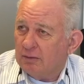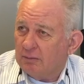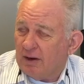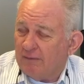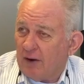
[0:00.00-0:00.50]

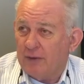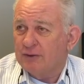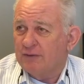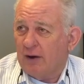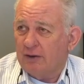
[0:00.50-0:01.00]
My
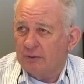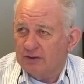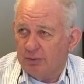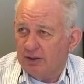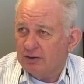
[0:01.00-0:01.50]
father's father was a
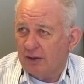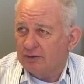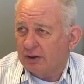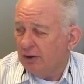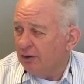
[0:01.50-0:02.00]
police officer
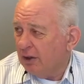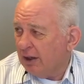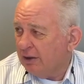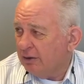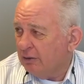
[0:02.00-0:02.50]
killed in the
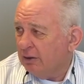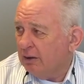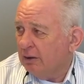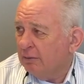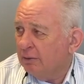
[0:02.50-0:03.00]
line of
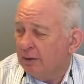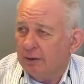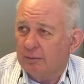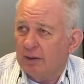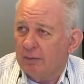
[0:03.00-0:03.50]
duty.
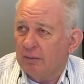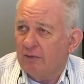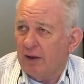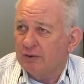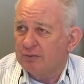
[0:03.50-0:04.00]
My
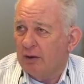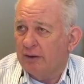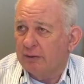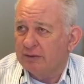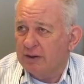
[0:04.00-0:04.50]
father's
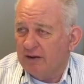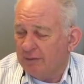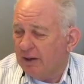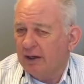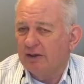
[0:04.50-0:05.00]
brother was an
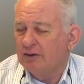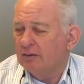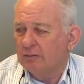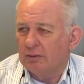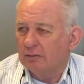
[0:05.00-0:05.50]
FBI agent.
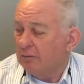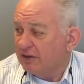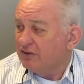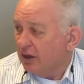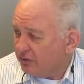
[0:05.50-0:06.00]
My
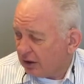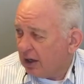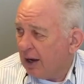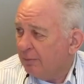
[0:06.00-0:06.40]
son's a cop.